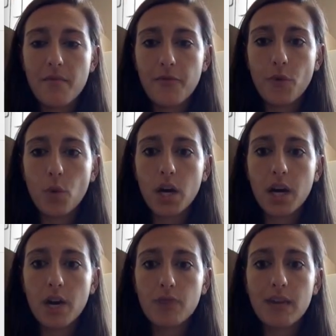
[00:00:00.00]

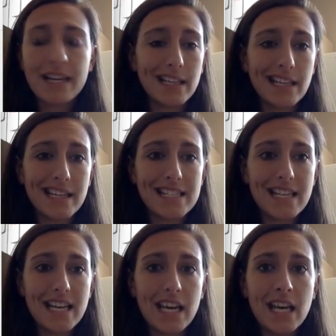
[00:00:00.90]
for
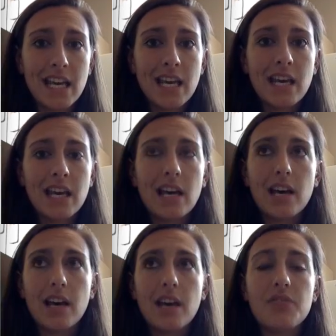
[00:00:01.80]
recognizing
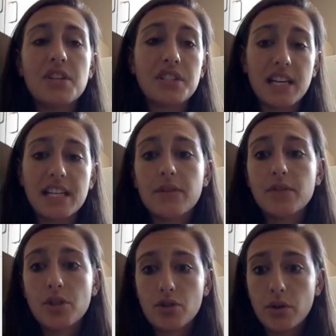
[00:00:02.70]
the signs of
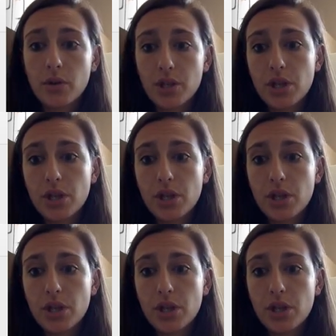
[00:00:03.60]
a stroke.